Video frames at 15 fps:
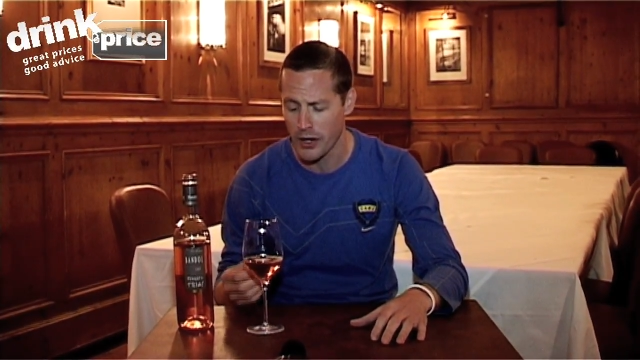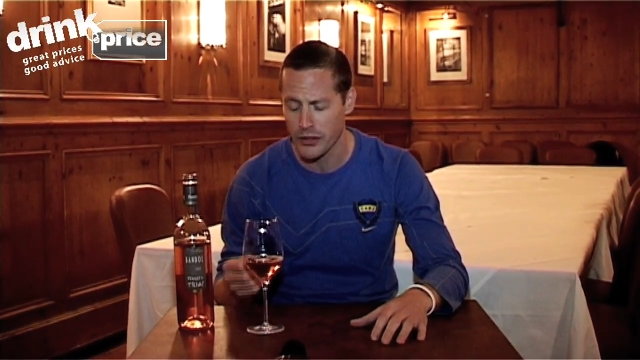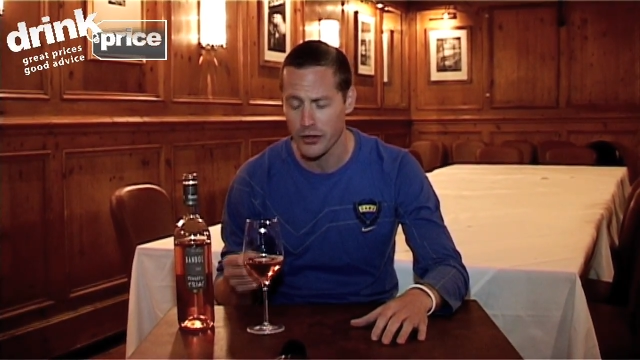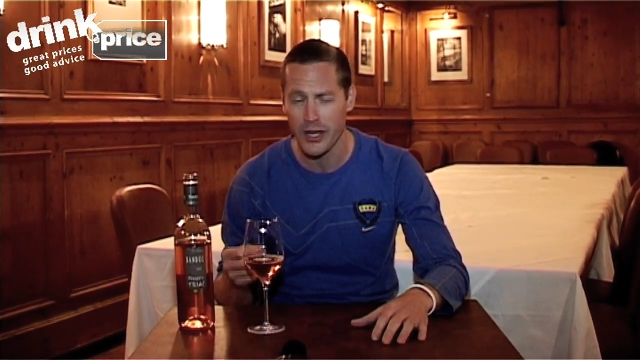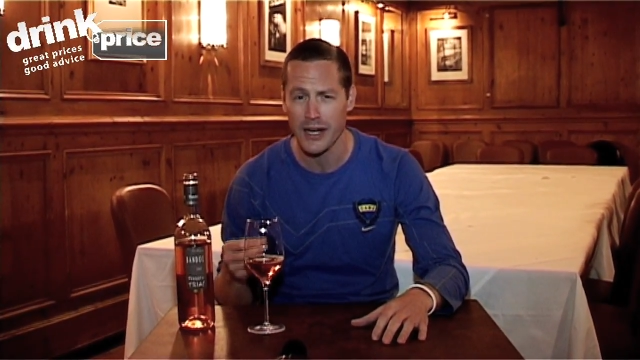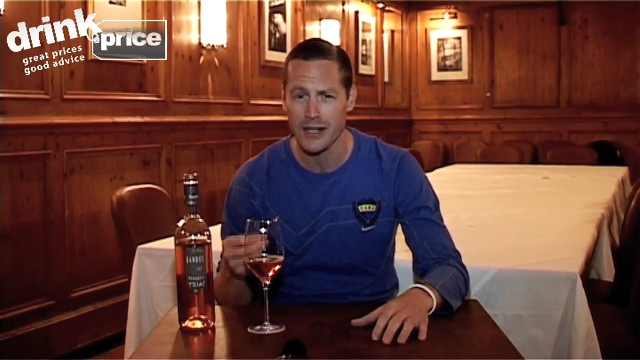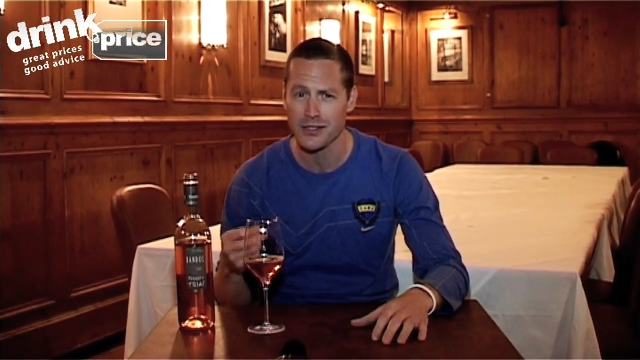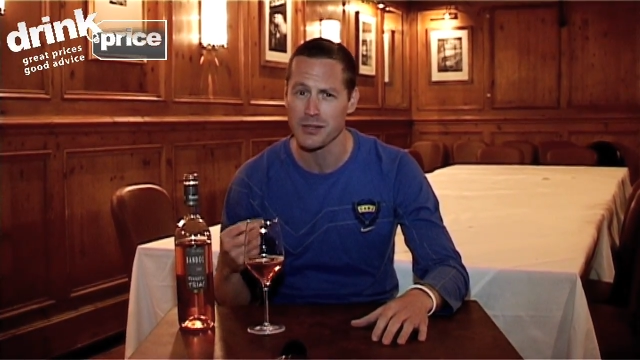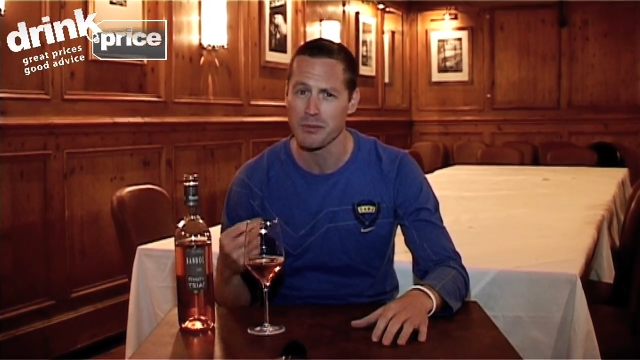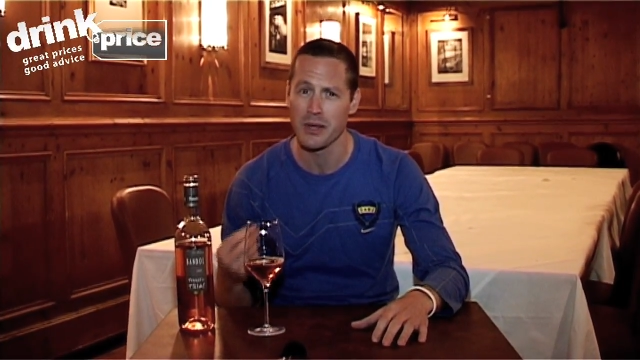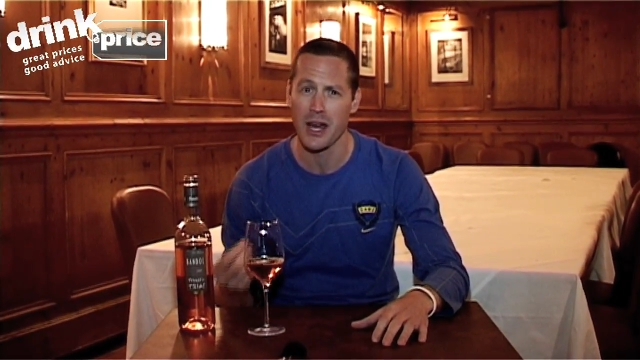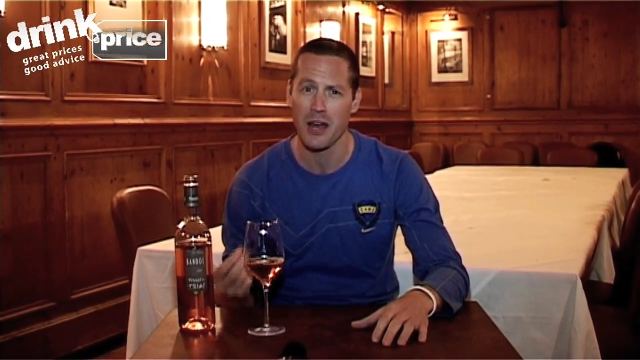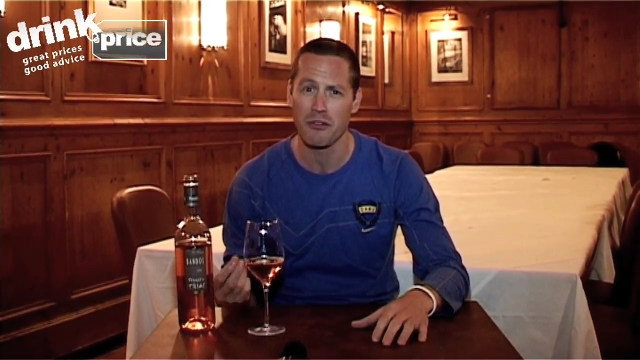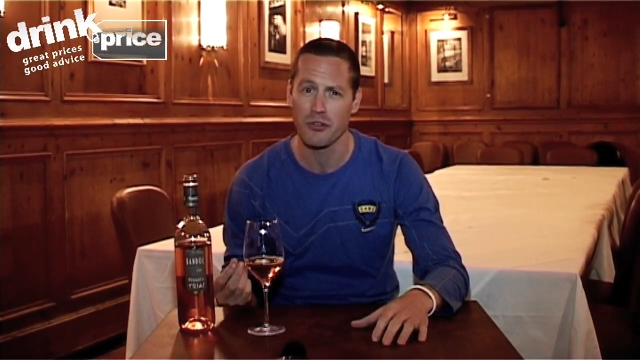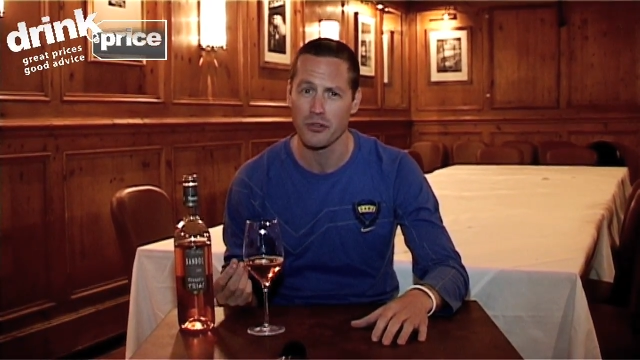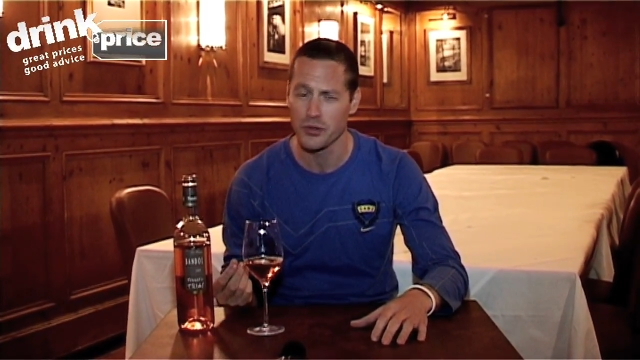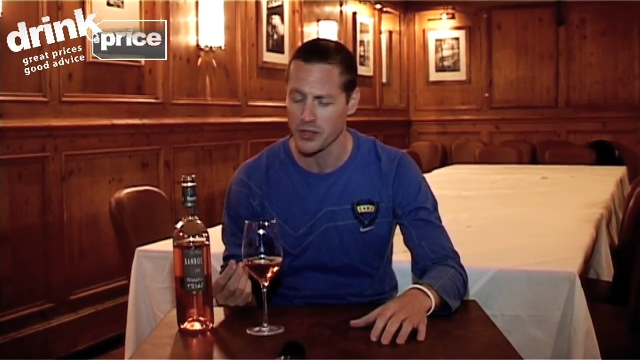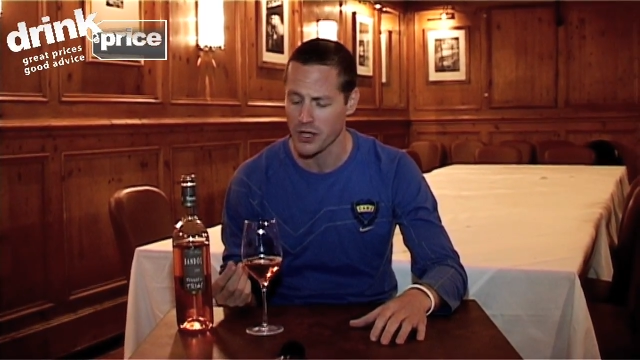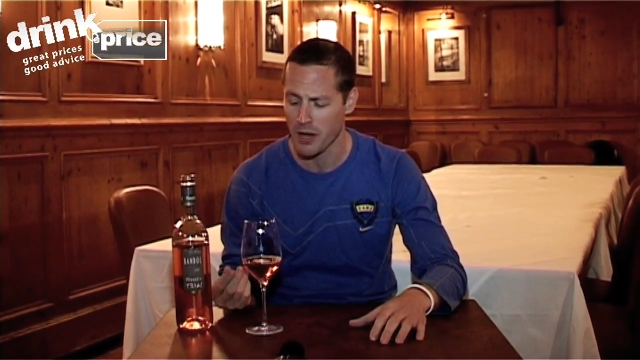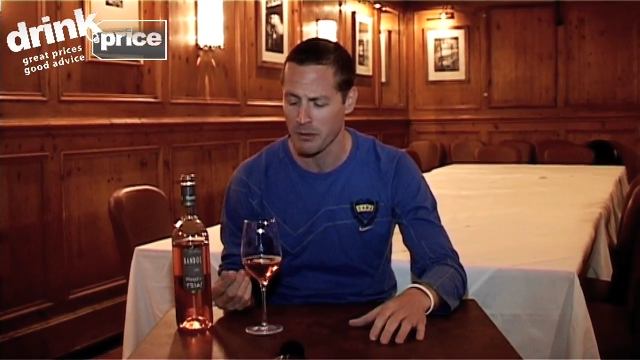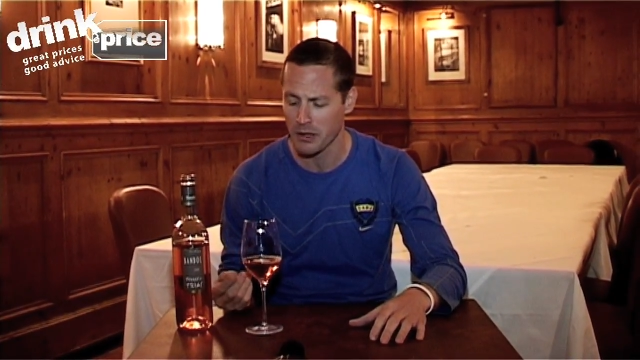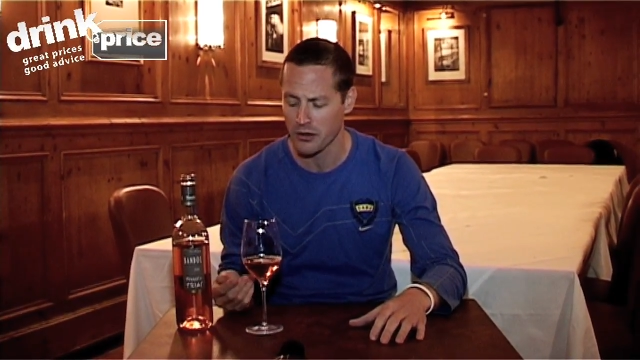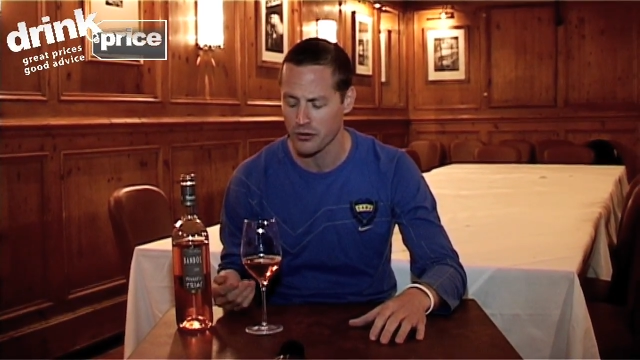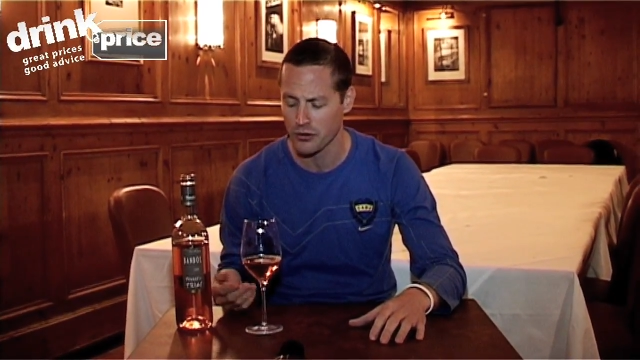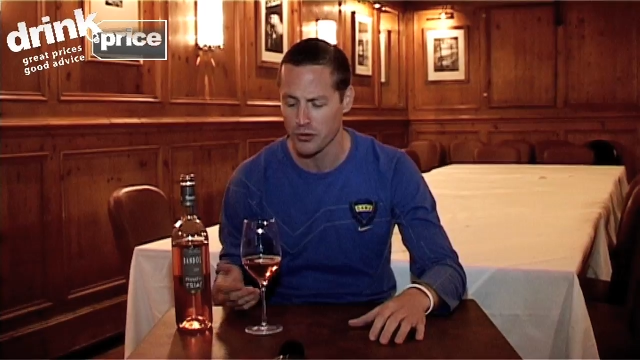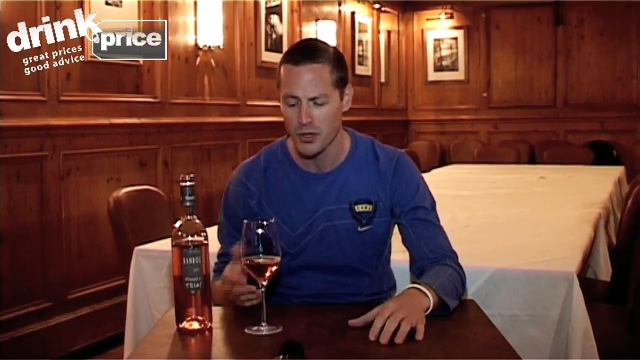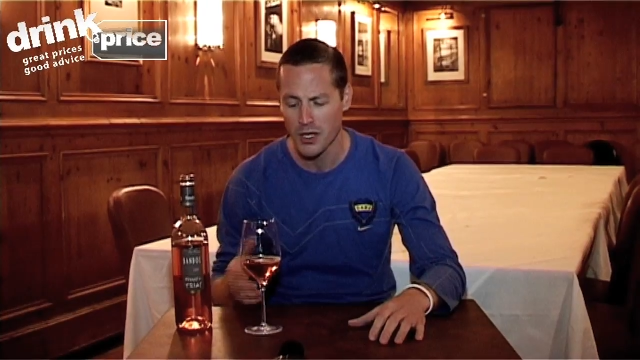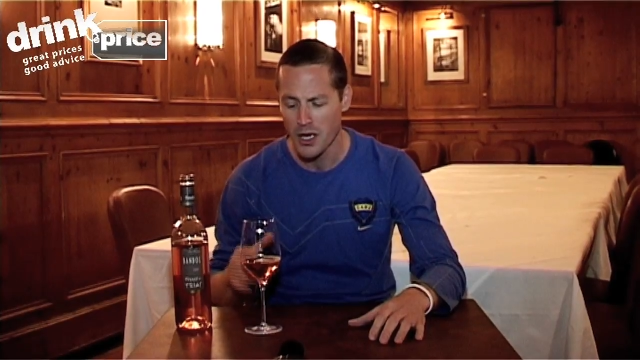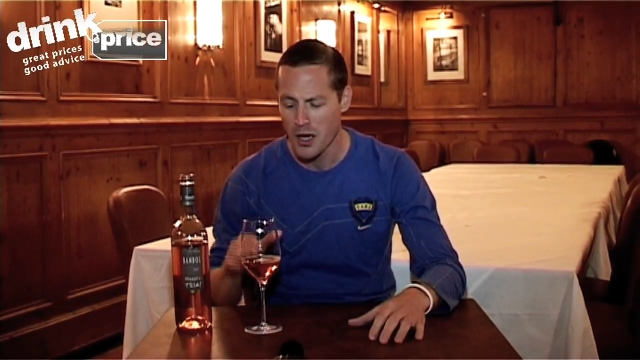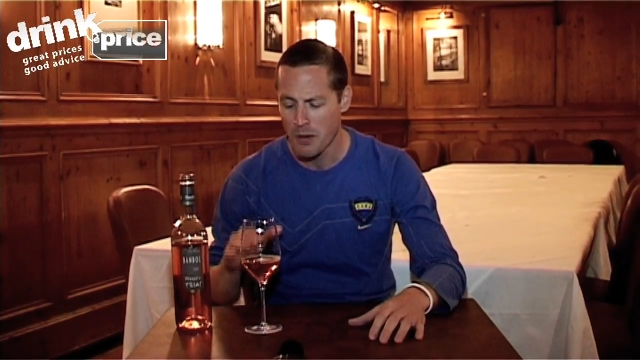You're getting some of that fruit coming through,